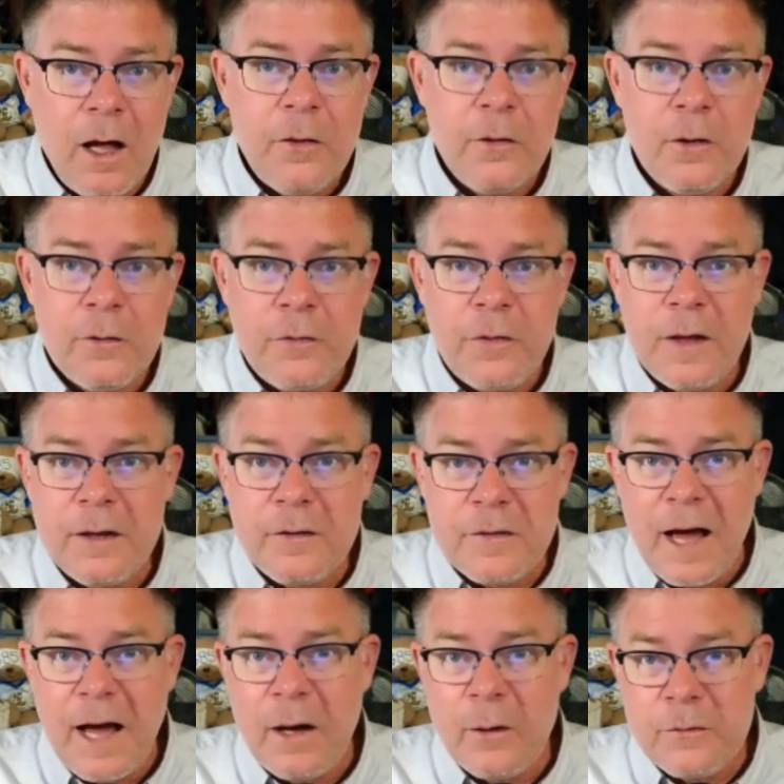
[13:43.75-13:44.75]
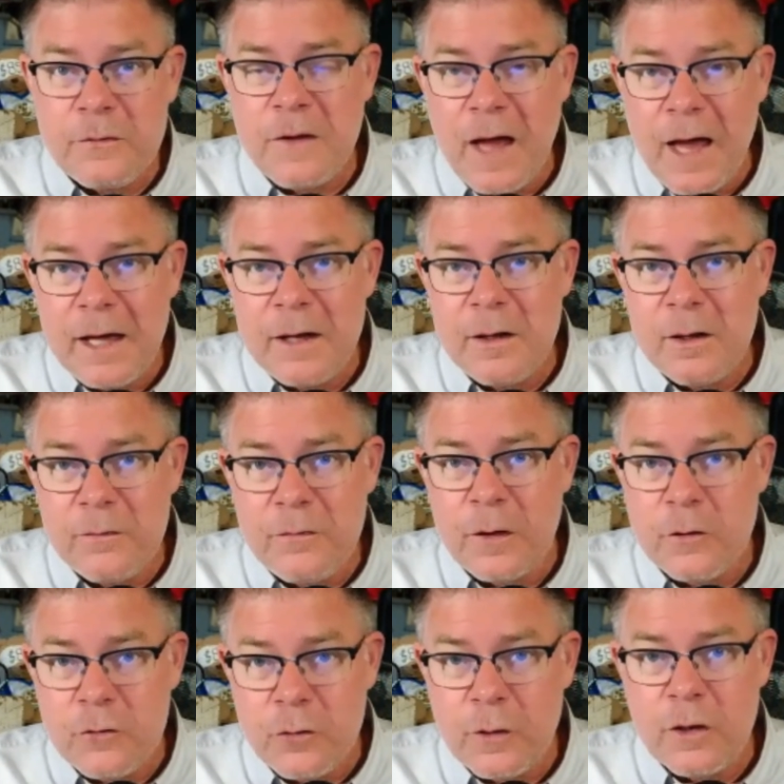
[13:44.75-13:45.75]
Other things outside
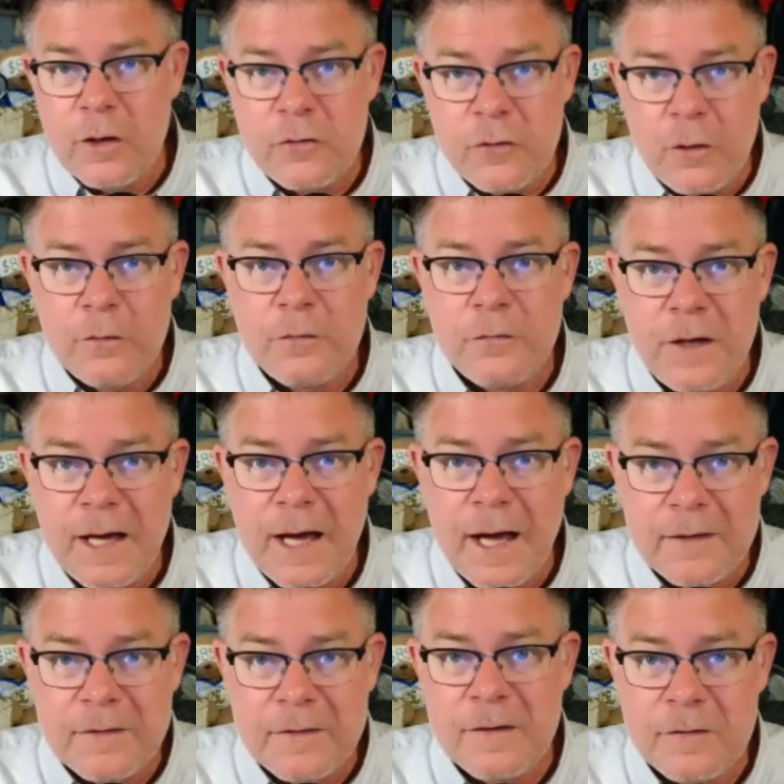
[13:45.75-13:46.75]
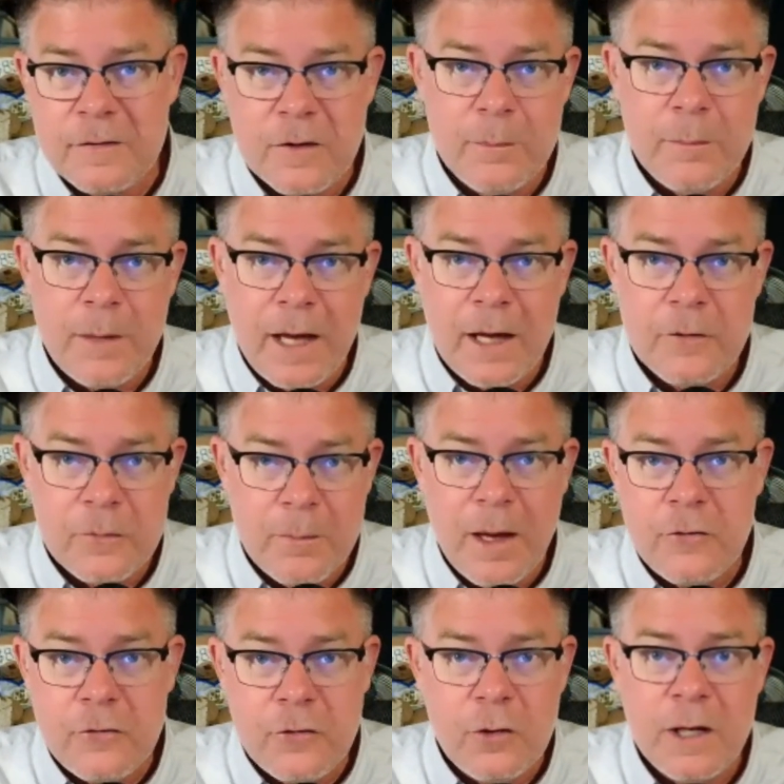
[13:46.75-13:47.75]
of the traditional fiat system, as
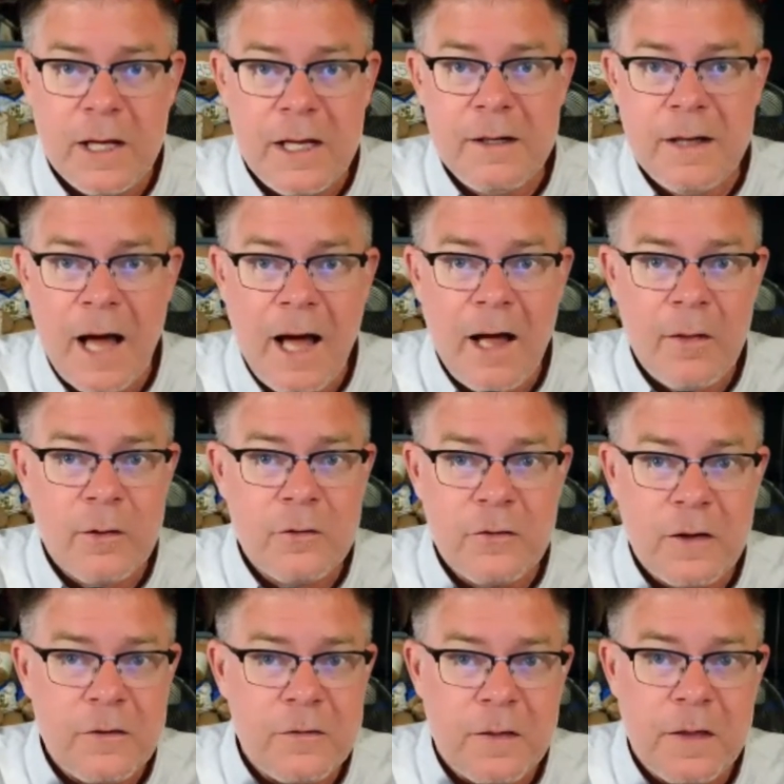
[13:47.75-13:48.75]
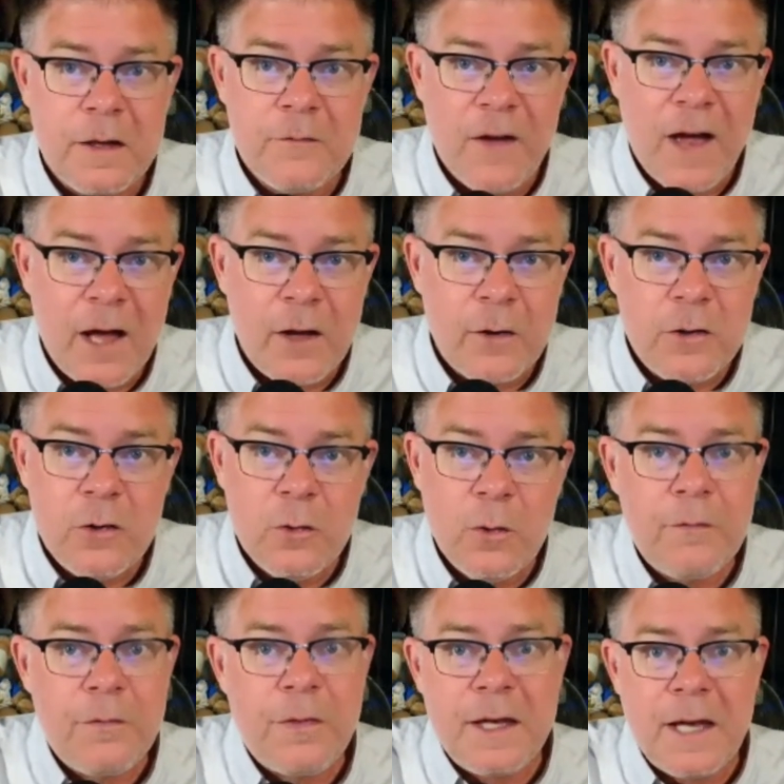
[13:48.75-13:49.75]
measured in dollars, is the value
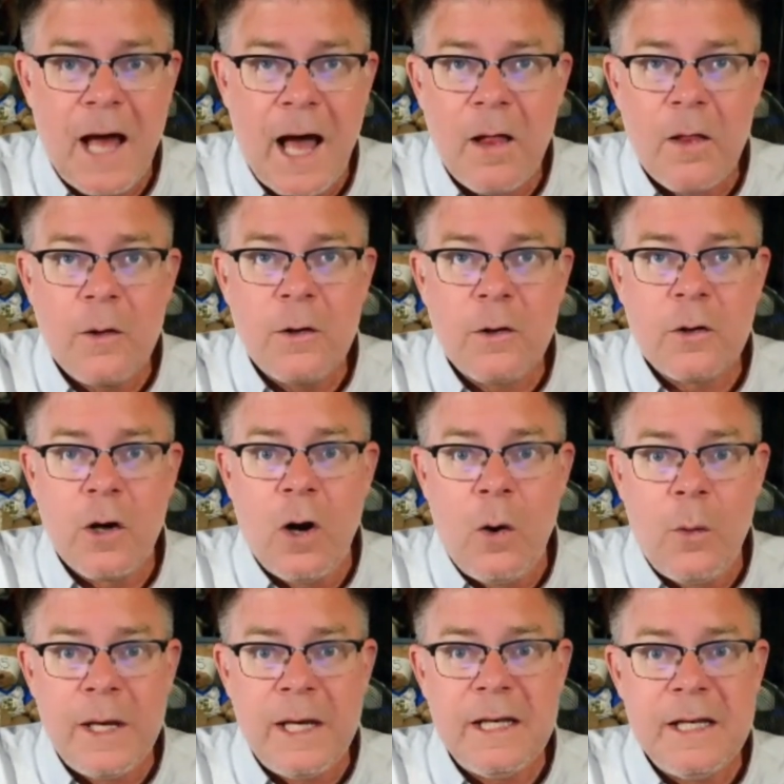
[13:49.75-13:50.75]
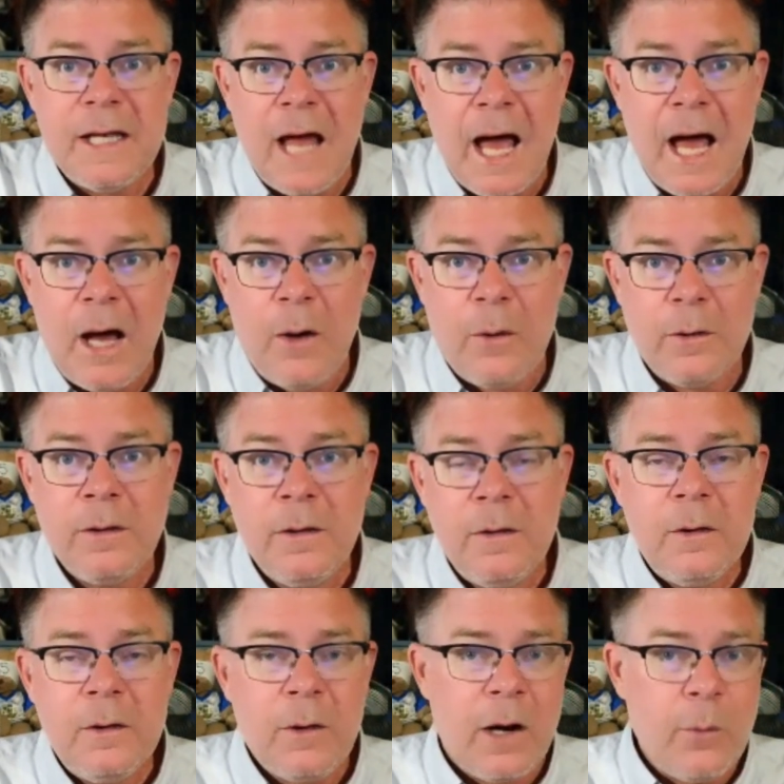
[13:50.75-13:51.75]
of the dollar going down,
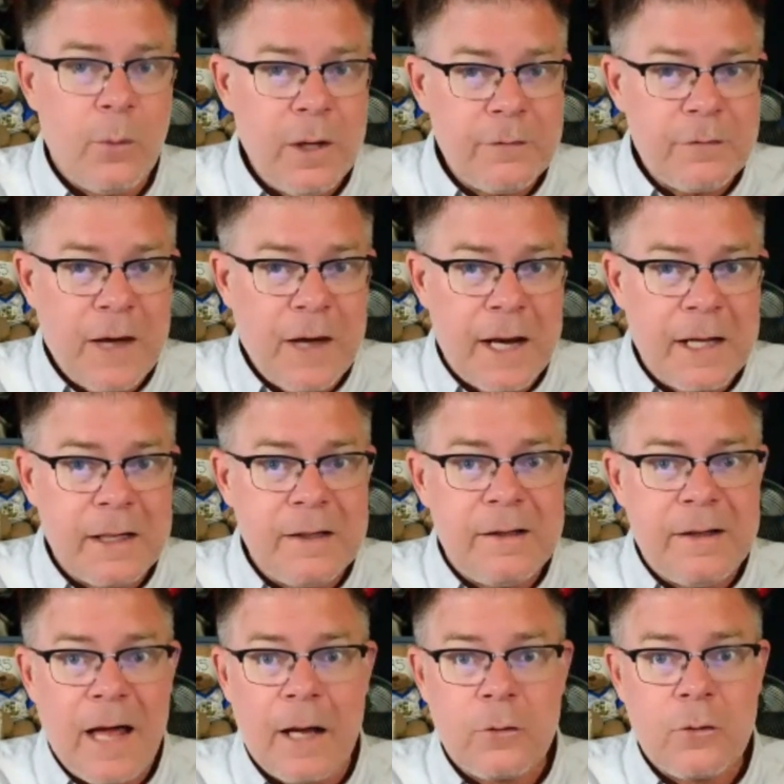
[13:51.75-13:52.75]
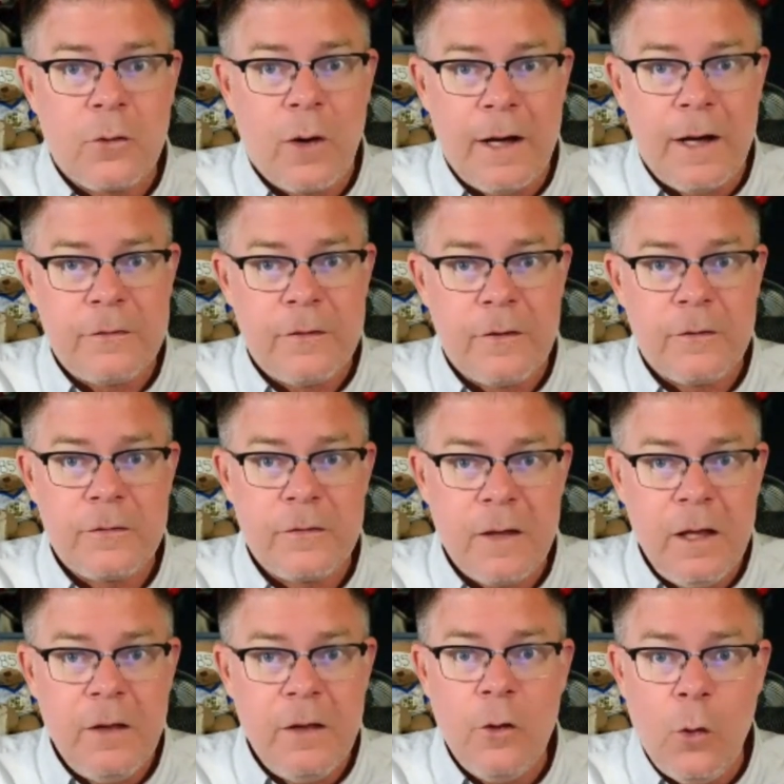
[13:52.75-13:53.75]
right? We've got a debt crisis
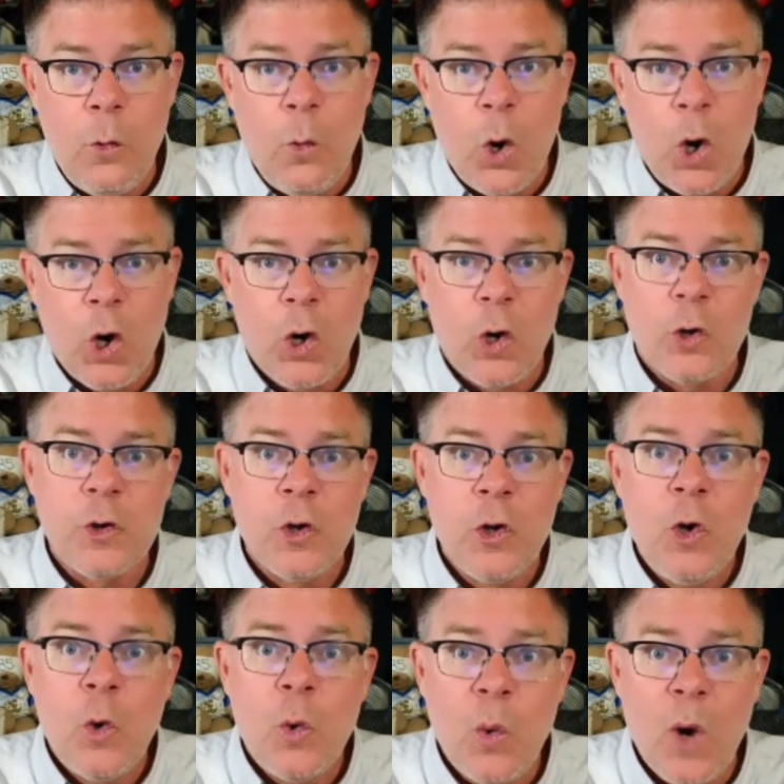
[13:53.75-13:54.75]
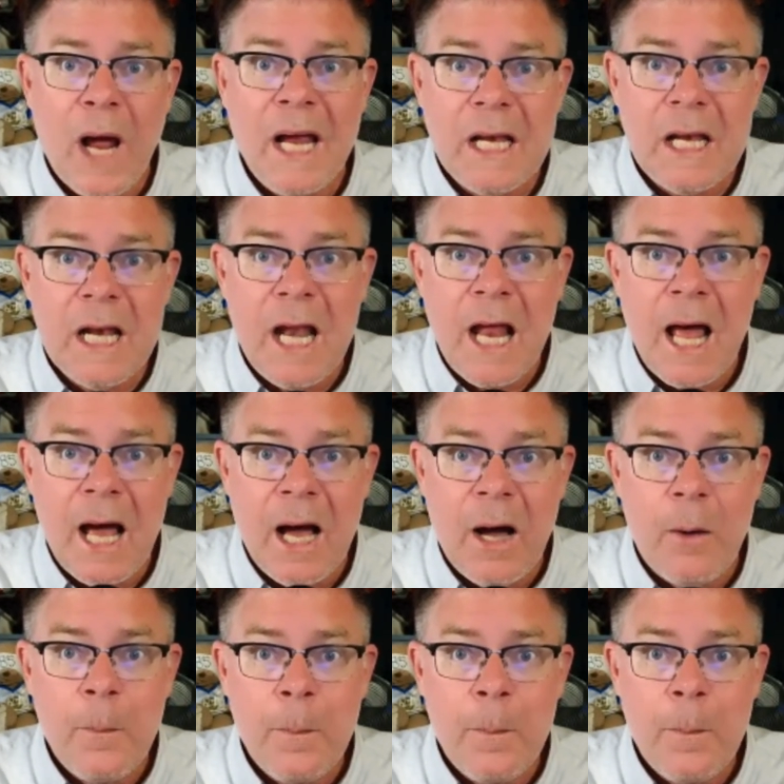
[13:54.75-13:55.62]
in the world right now,